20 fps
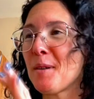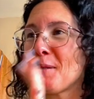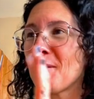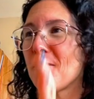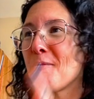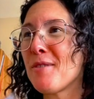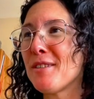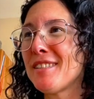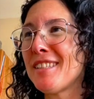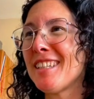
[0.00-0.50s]

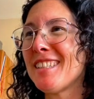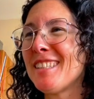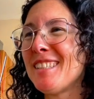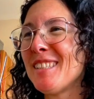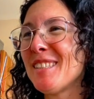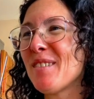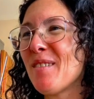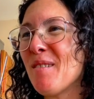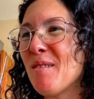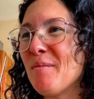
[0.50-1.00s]
What does
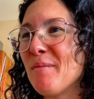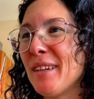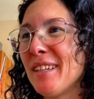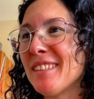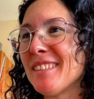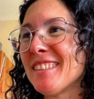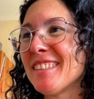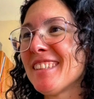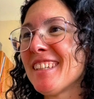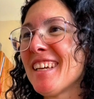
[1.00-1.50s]
this all
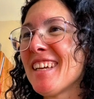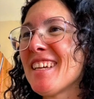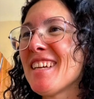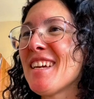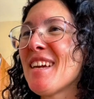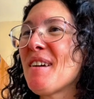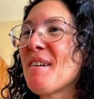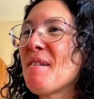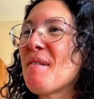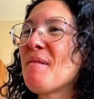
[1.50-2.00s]
mean?
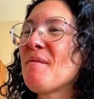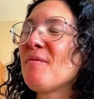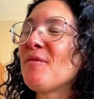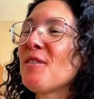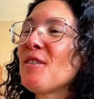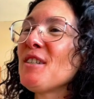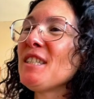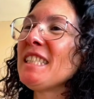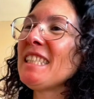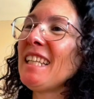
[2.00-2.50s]

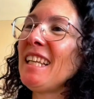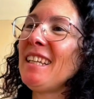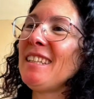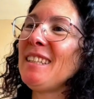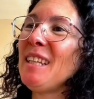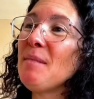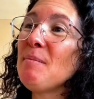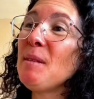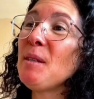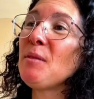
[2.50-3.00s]
First,
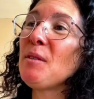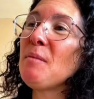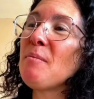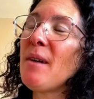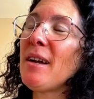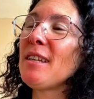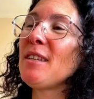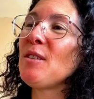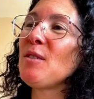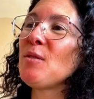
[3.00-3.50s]
let me
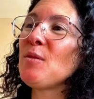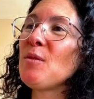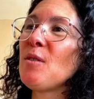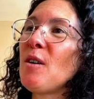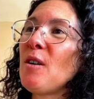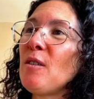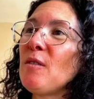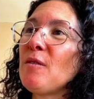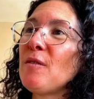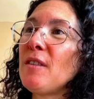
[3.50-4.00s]
remind you
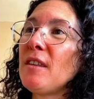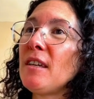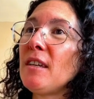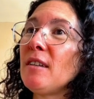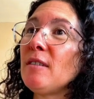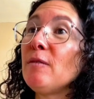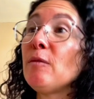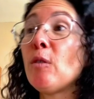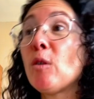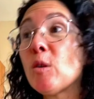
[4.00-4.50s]
of the
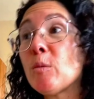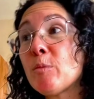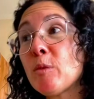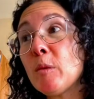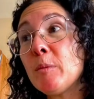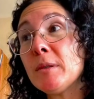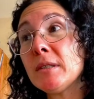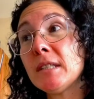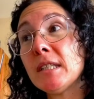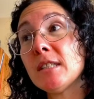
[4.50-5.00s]
4
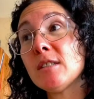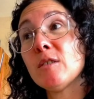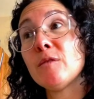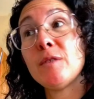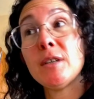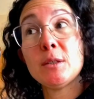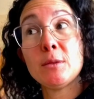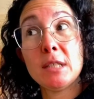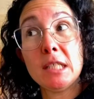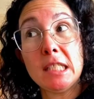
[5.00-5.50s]
properties of
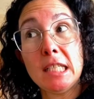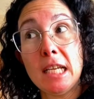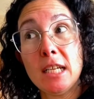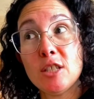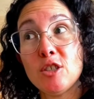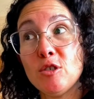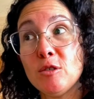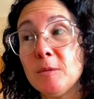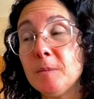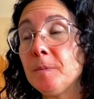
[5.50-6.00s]
a
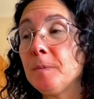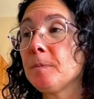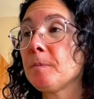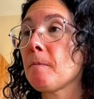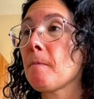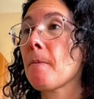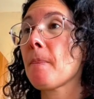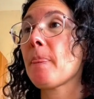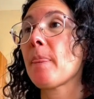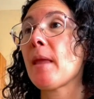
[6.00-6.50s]
transaction:
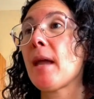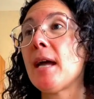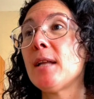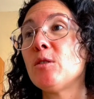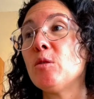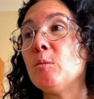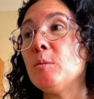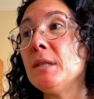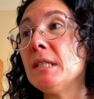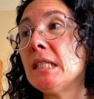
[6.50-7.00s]

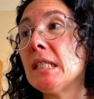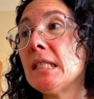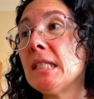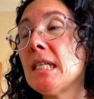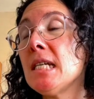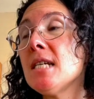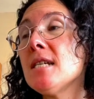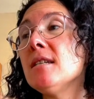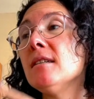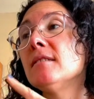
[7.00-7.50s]

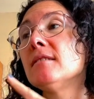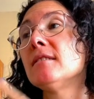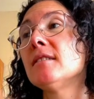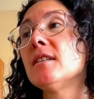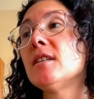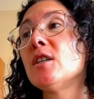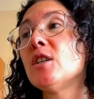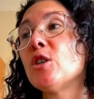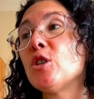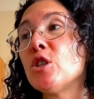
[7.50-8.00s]
atomicity,
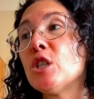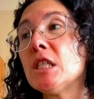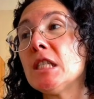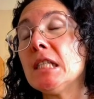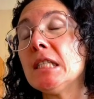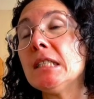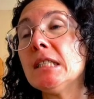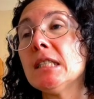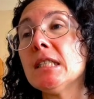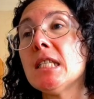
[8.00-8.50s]

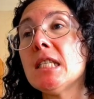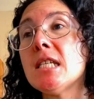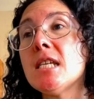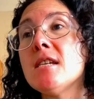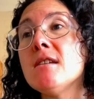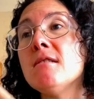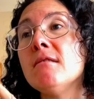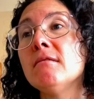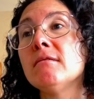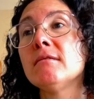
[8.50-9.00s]

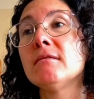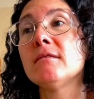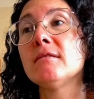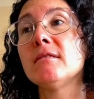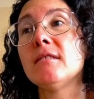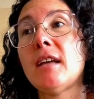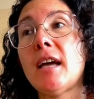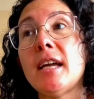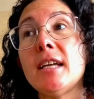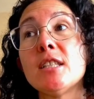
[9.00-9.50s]
consistency,
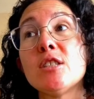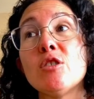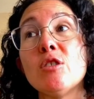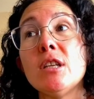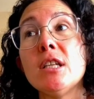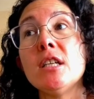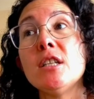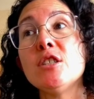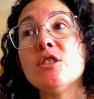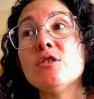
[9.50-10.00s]

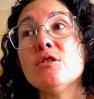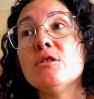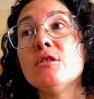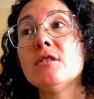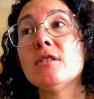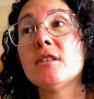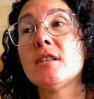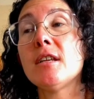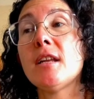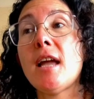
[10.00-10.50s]
isolation,
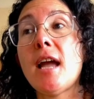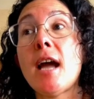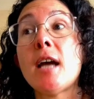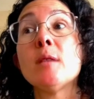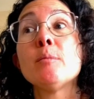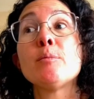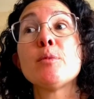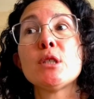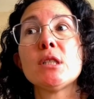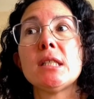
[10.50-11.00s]

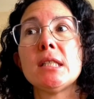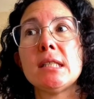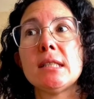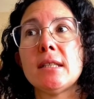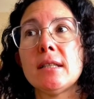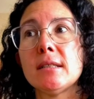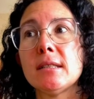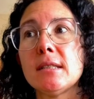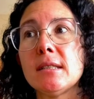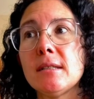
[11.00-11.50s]
and
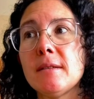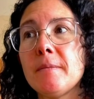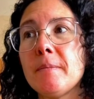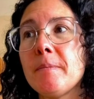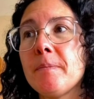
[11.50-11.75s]
persistence.